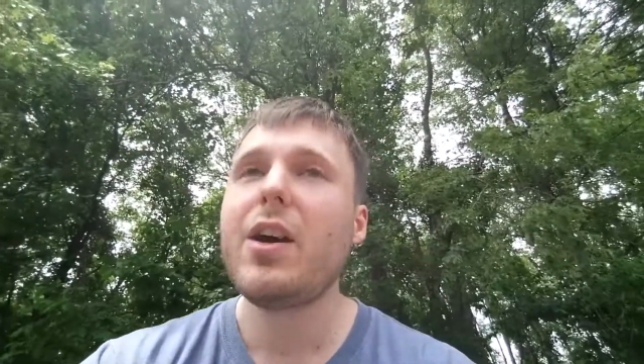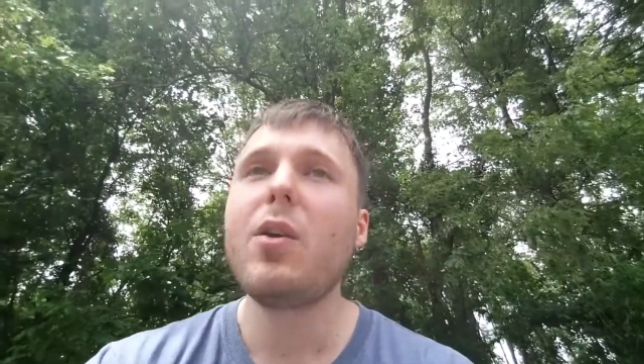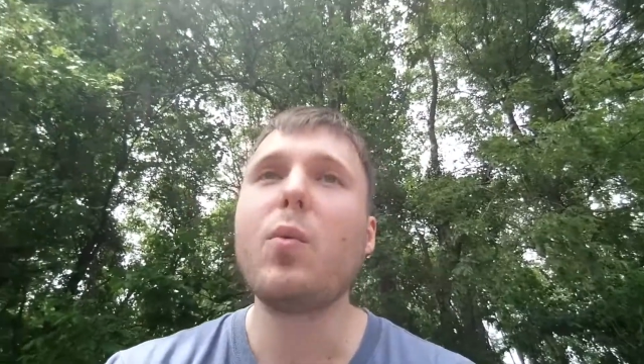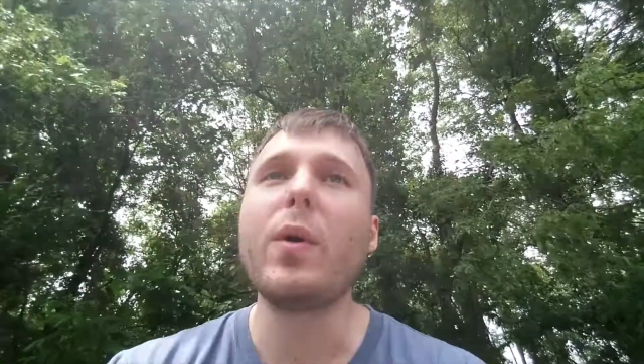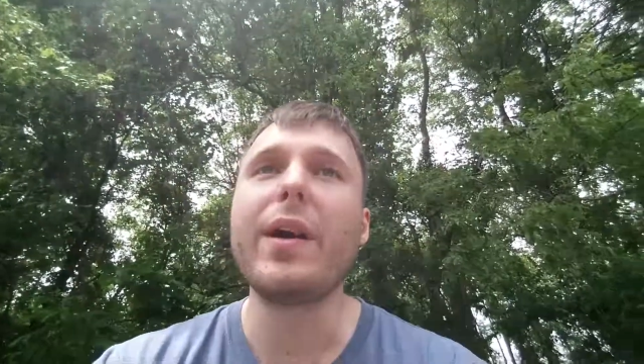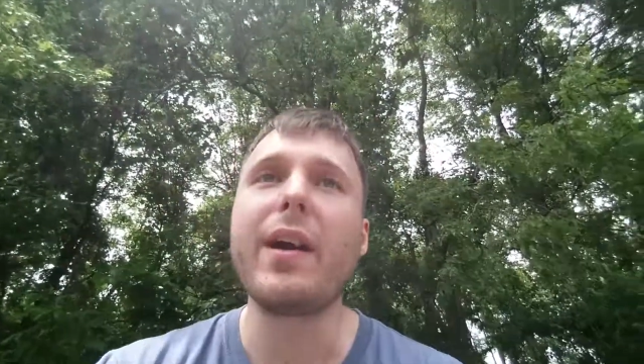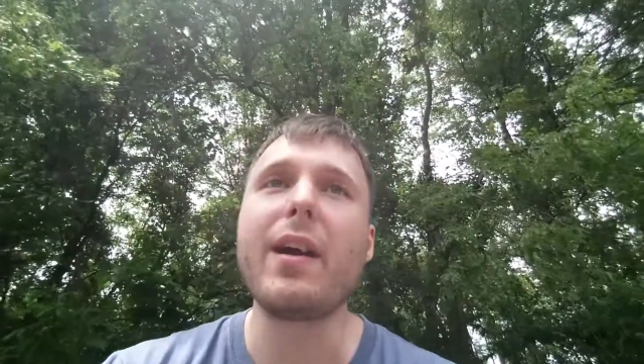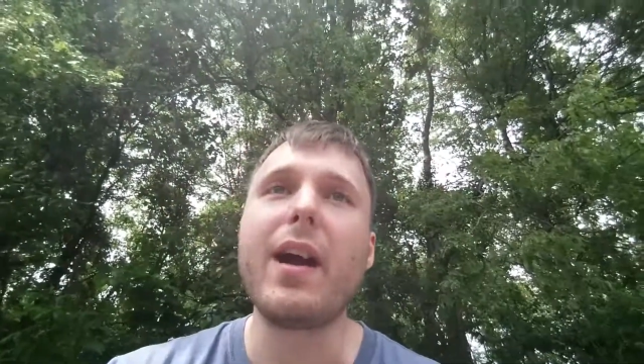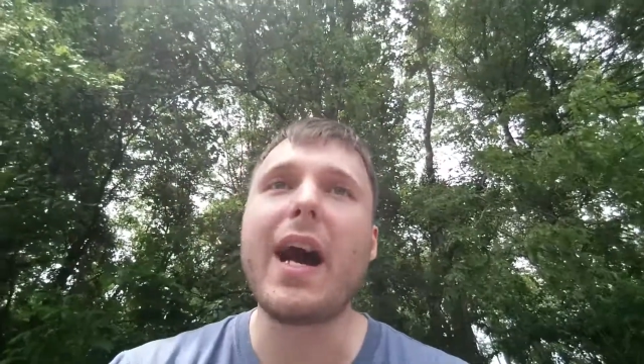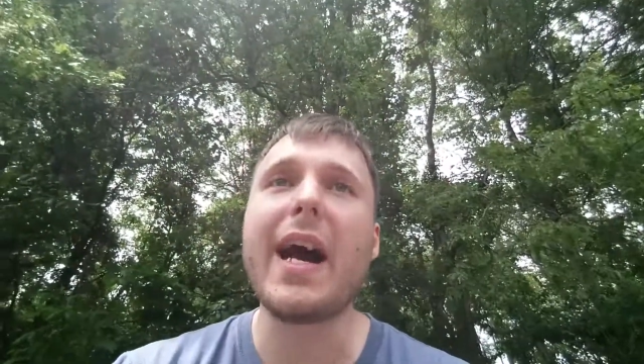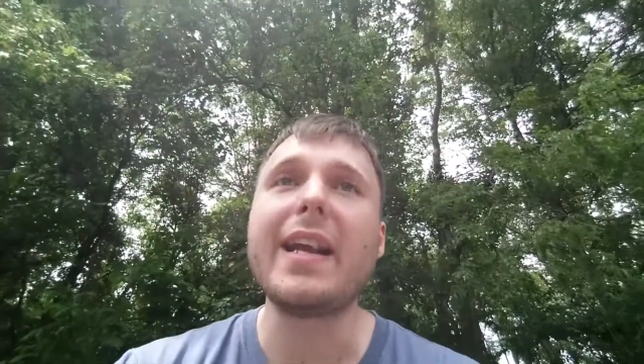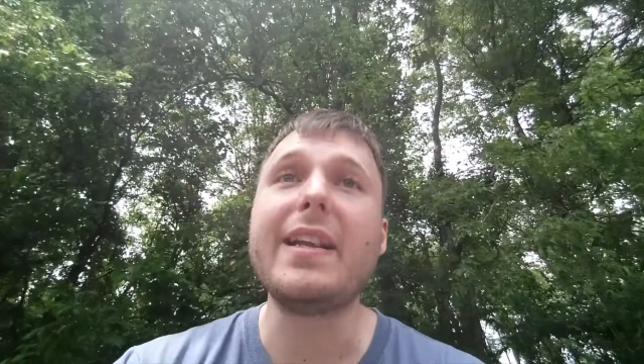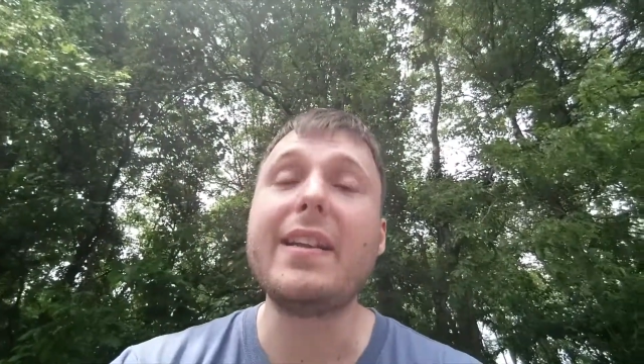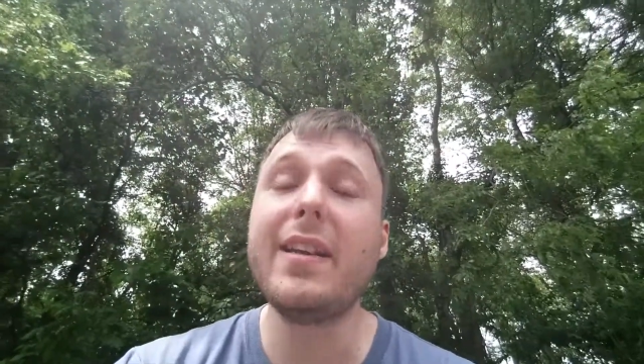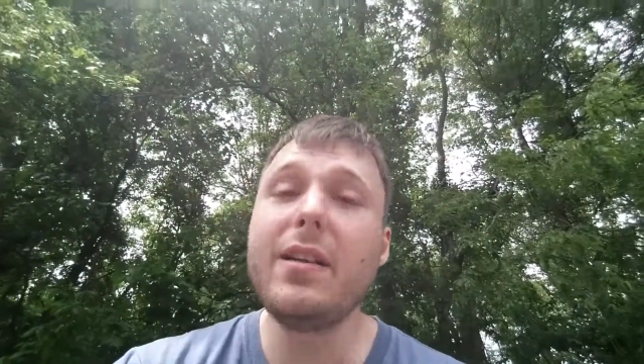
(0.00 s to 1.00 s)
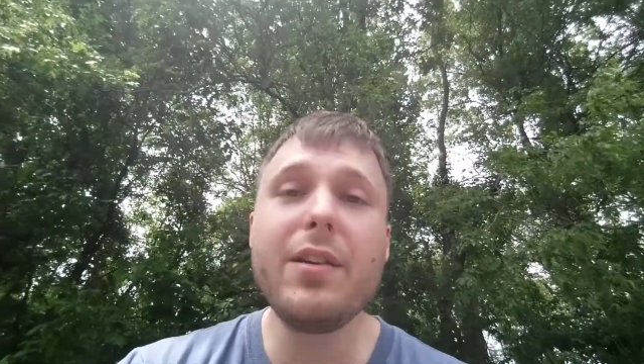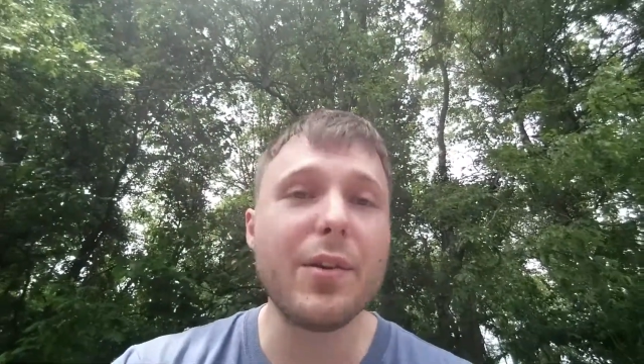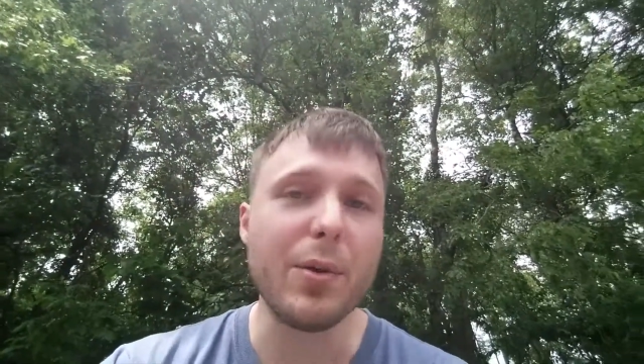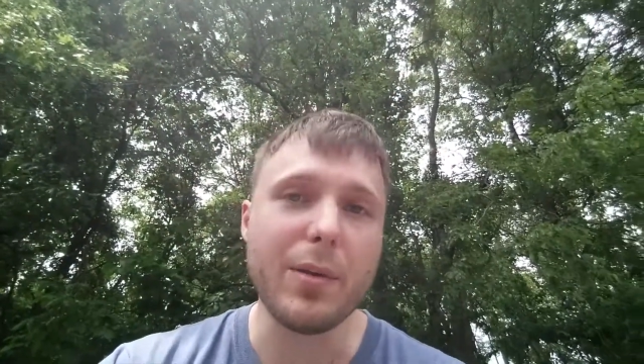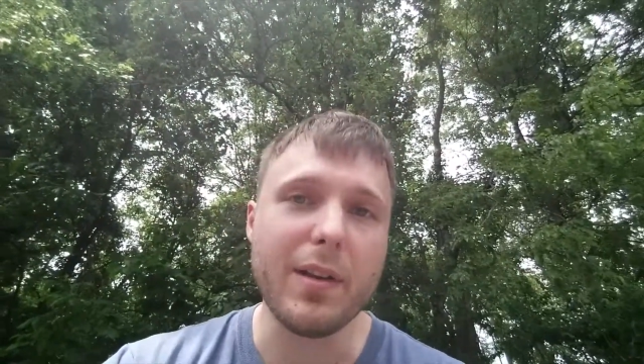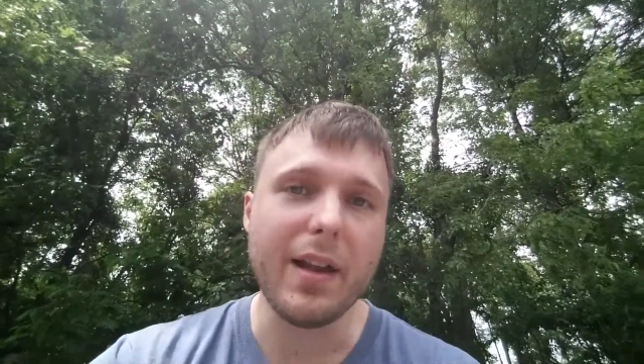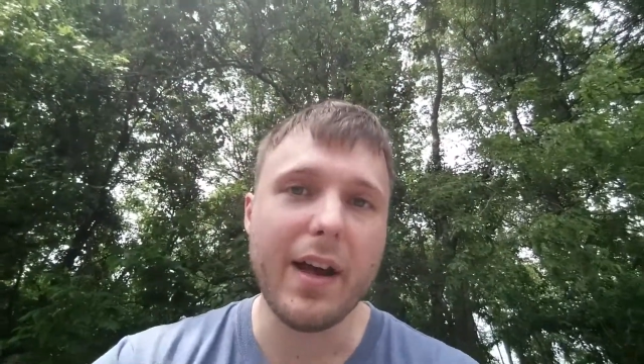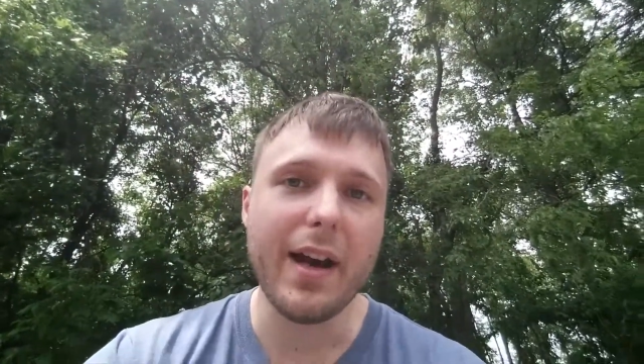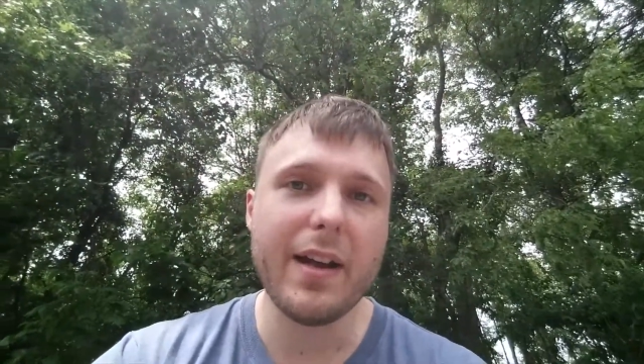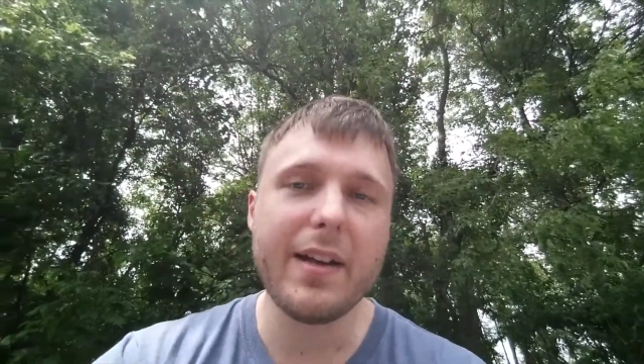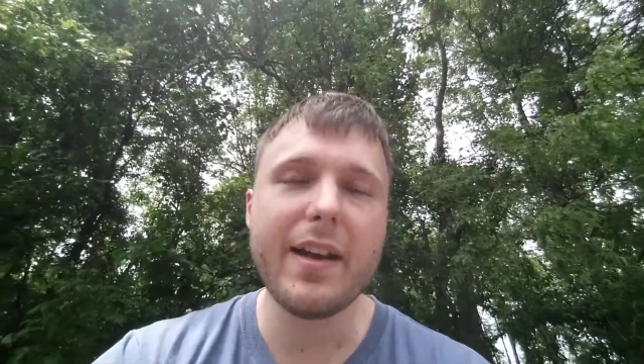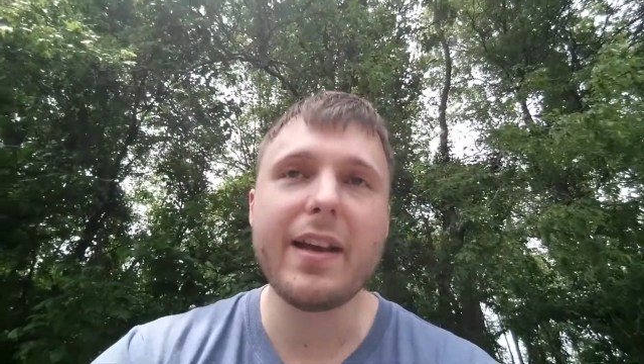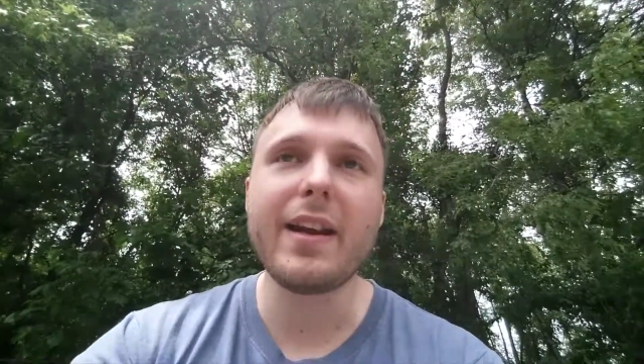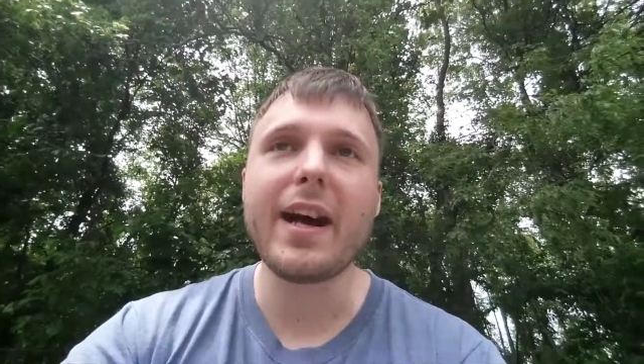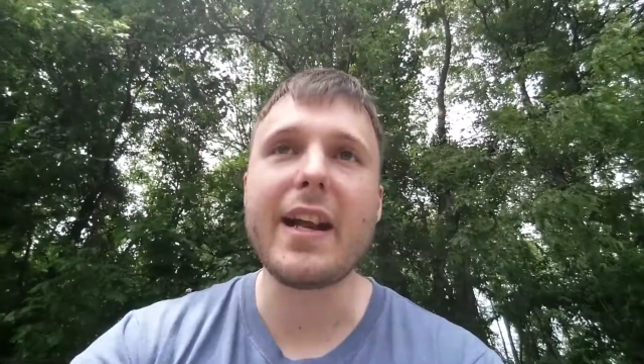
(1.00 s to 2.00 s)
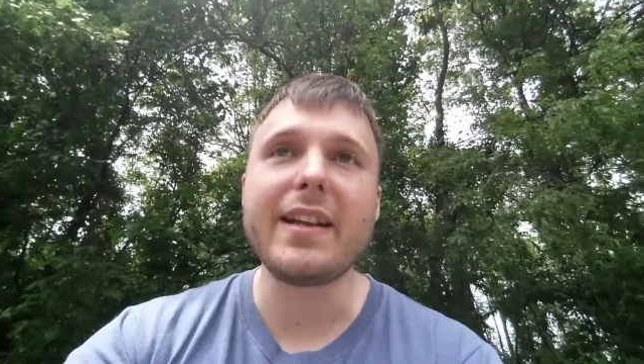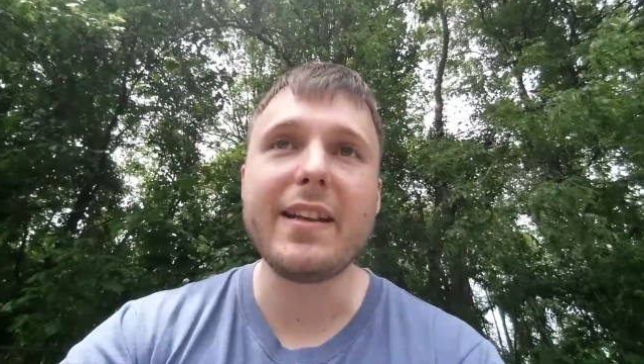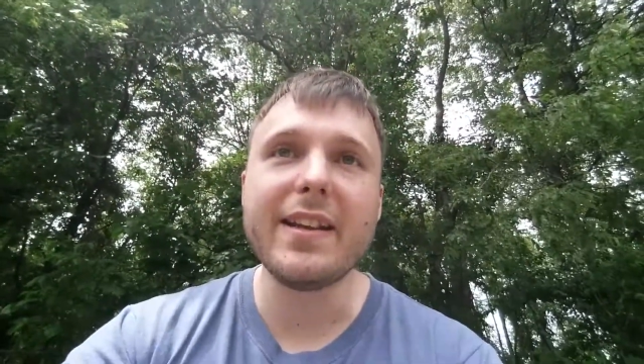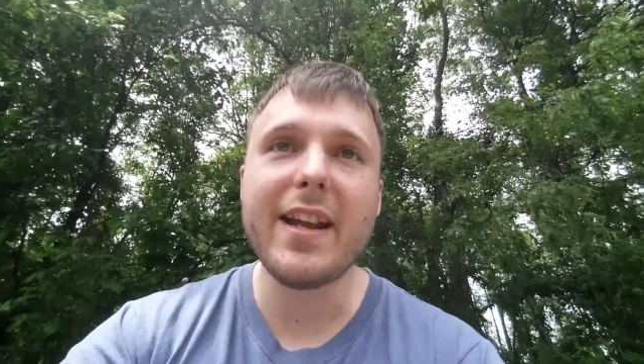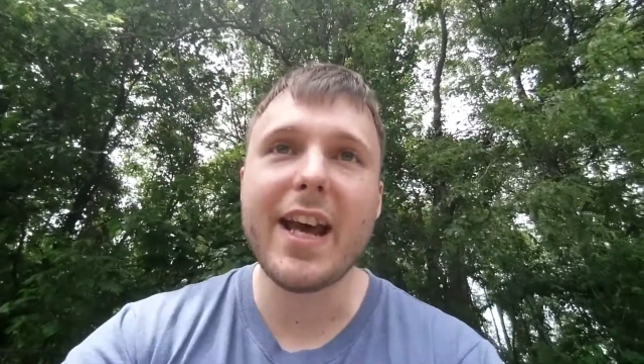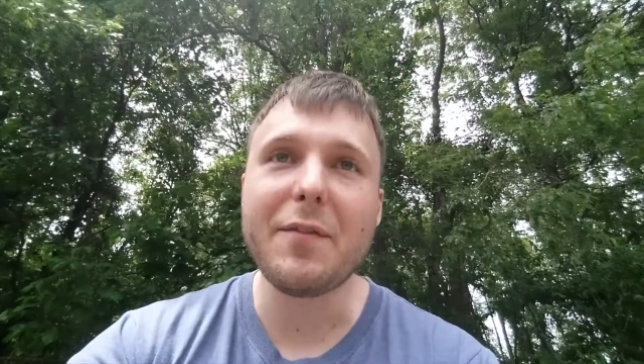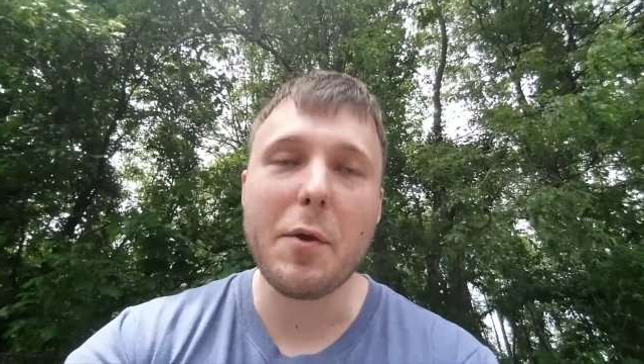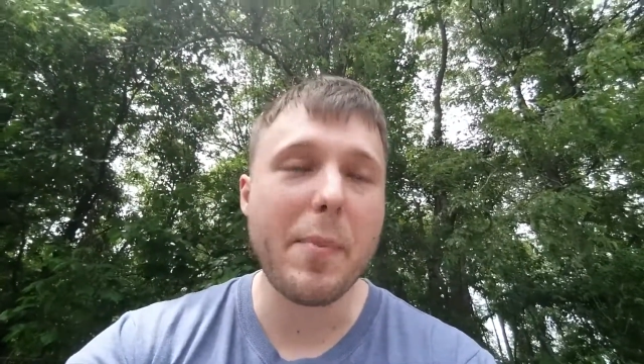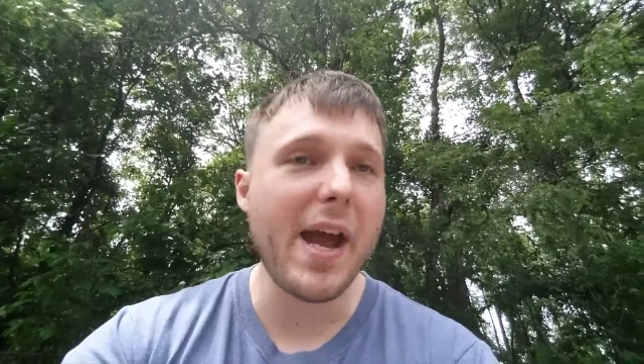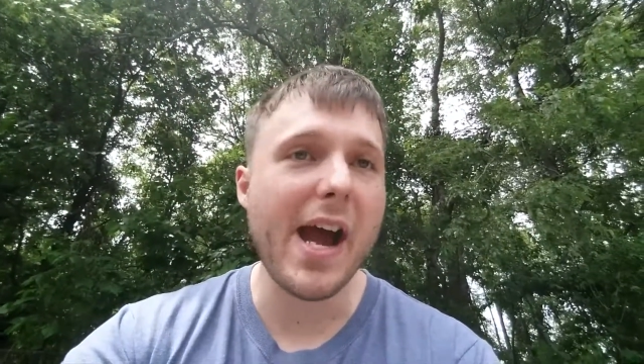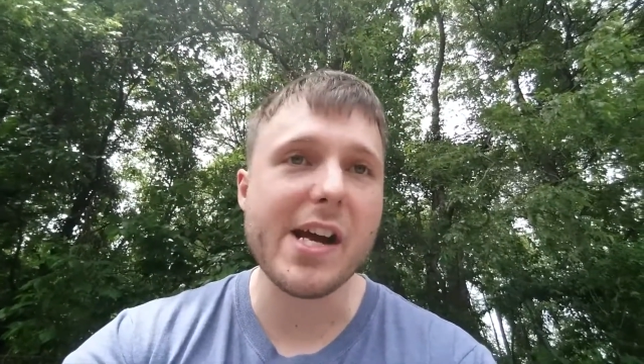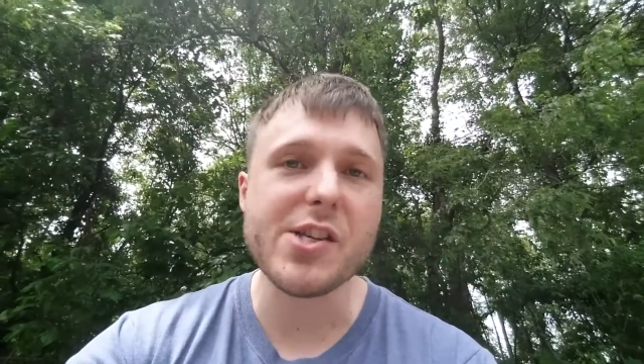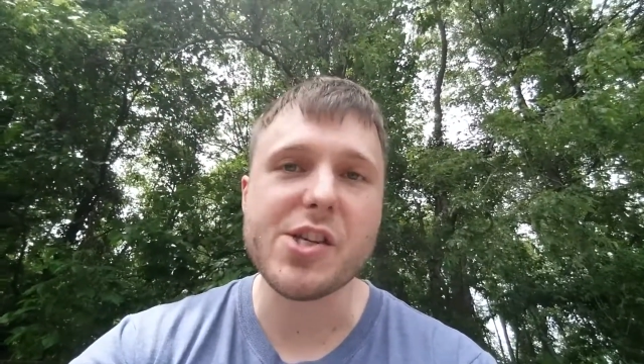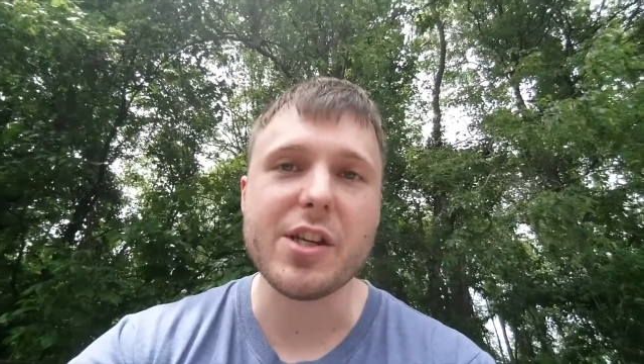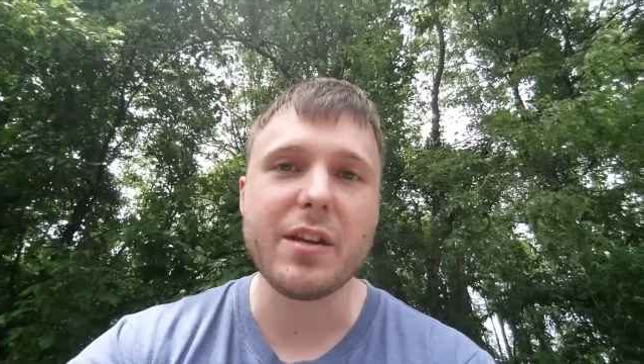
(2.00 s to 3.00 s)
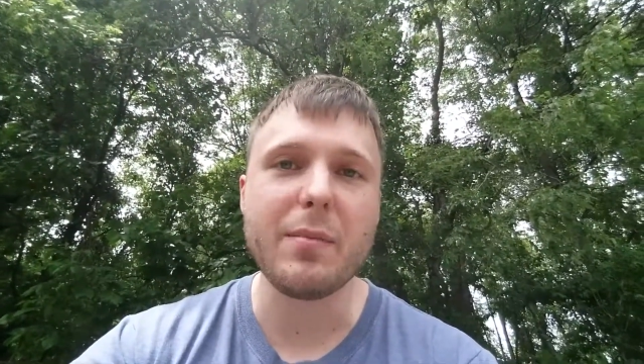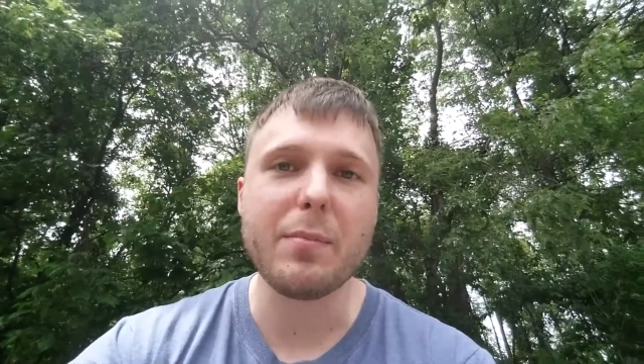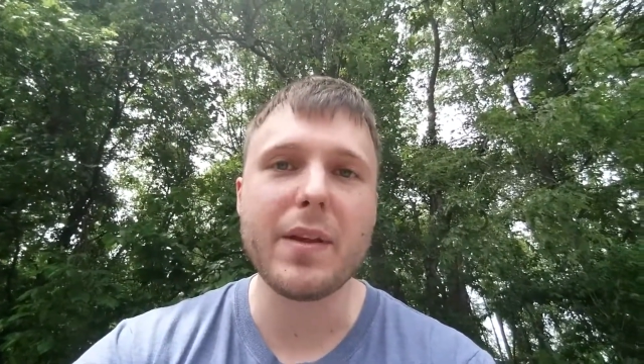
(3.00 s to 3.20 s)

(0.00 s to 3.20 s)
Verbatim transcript: where I did code a lot and I did have a passion,